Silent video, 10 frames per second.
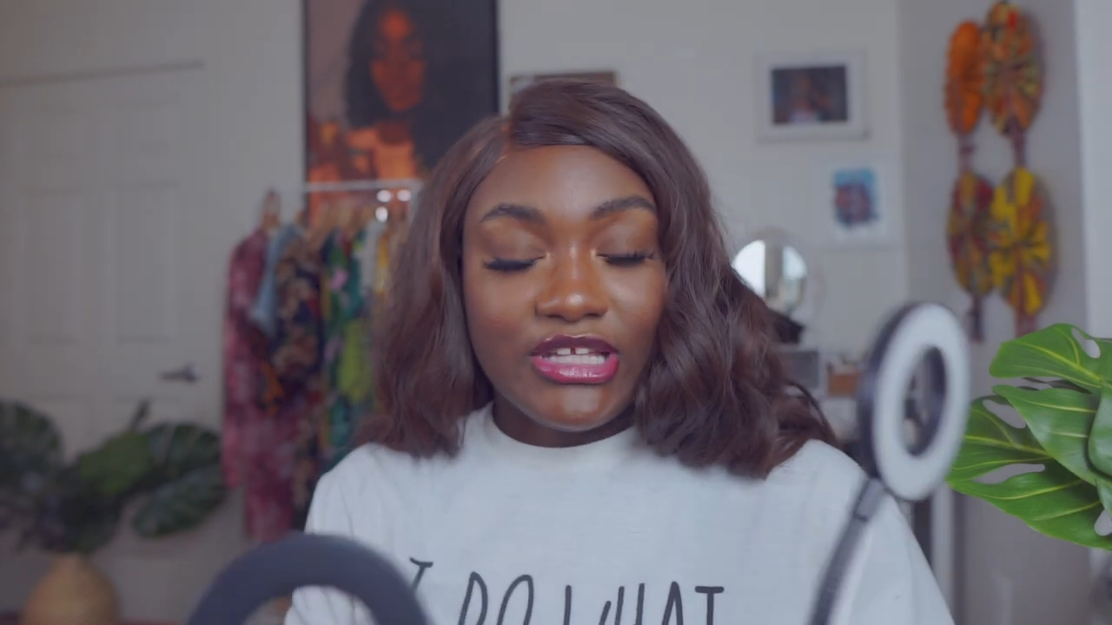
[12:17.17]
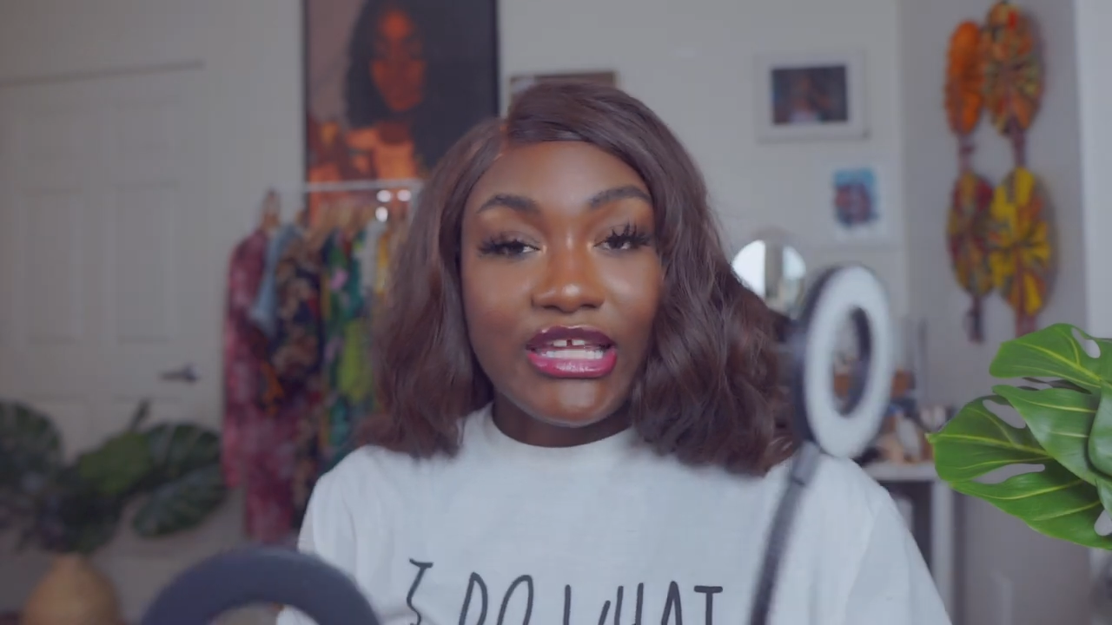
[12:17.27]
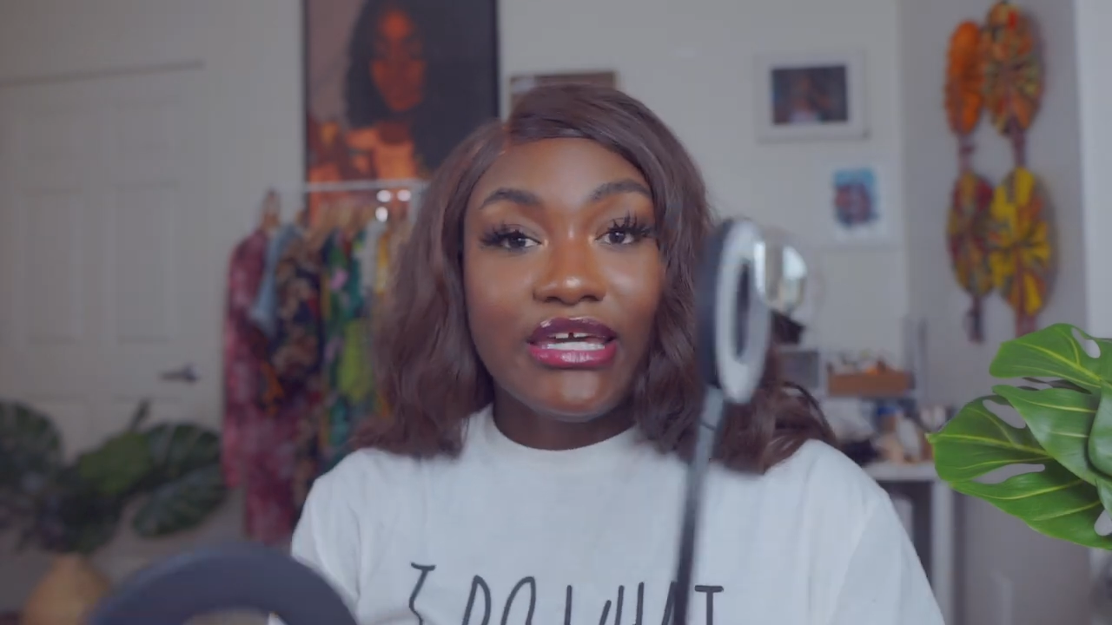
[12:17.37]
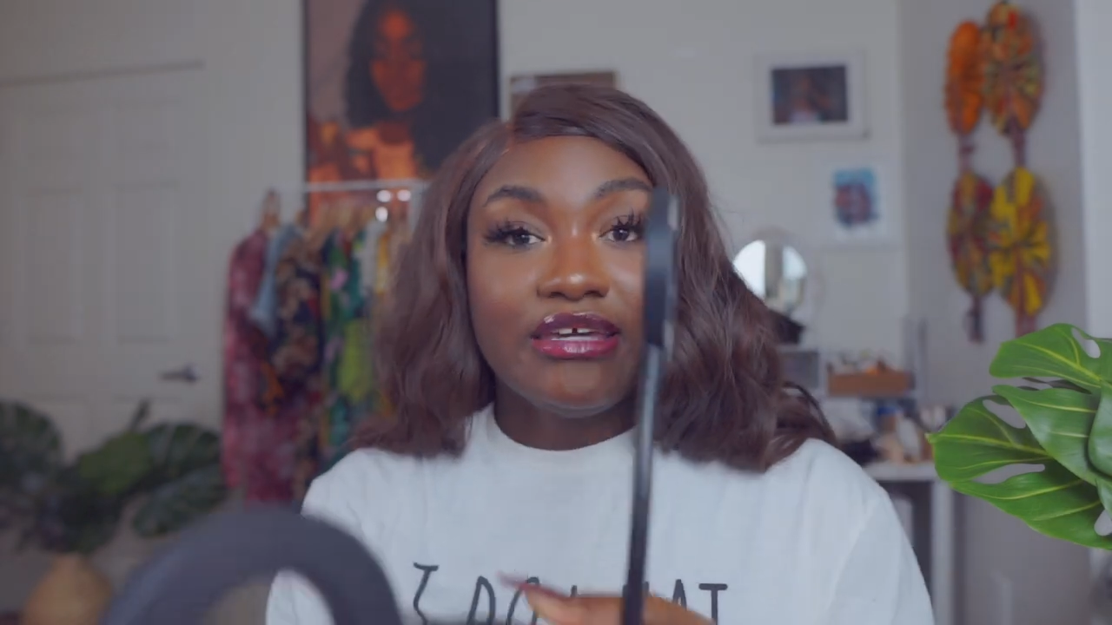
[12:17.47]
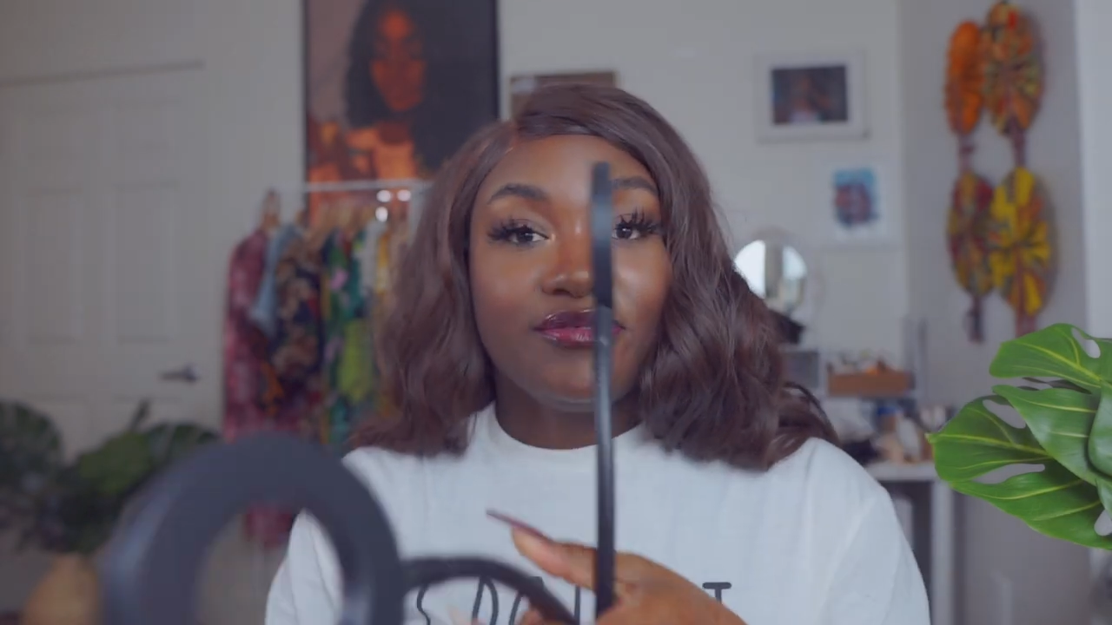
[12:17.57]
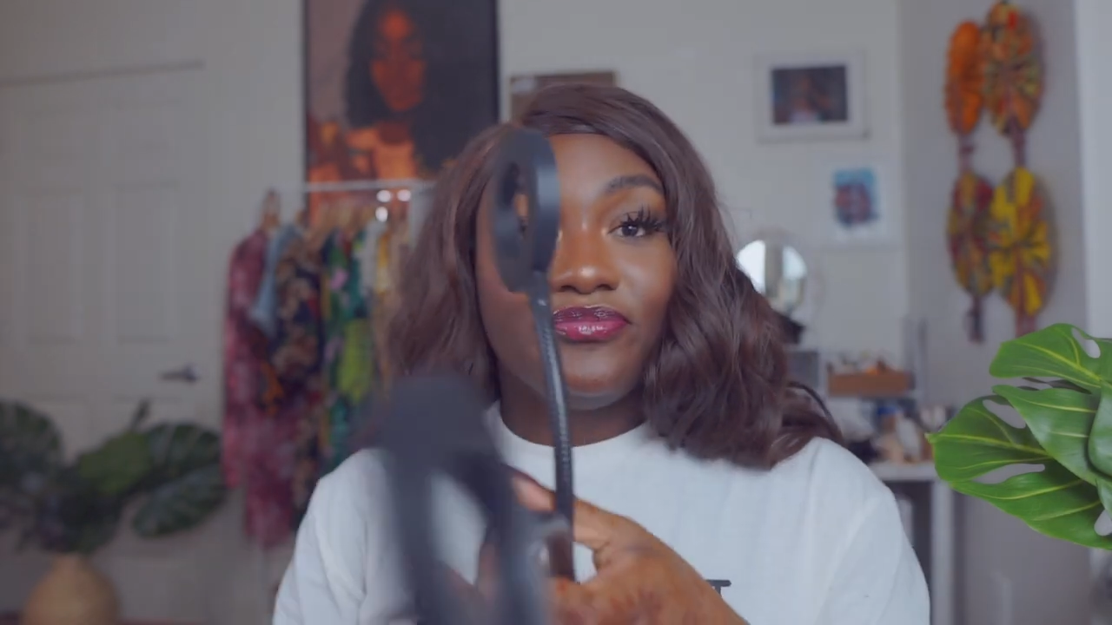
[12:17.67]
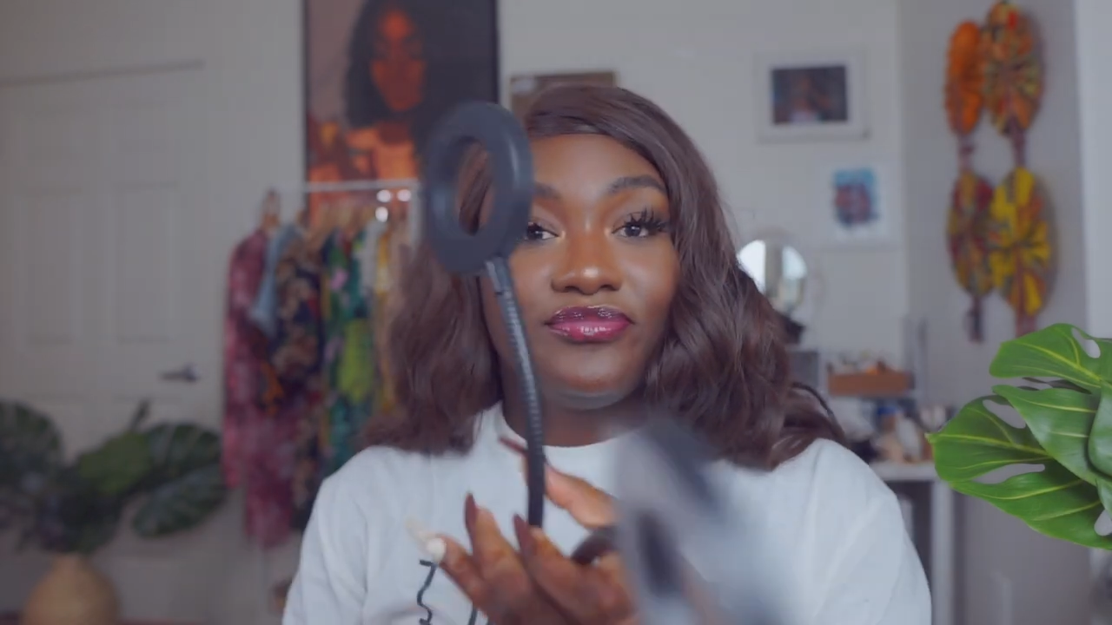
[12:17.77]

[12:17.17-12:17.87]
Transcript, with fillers: light.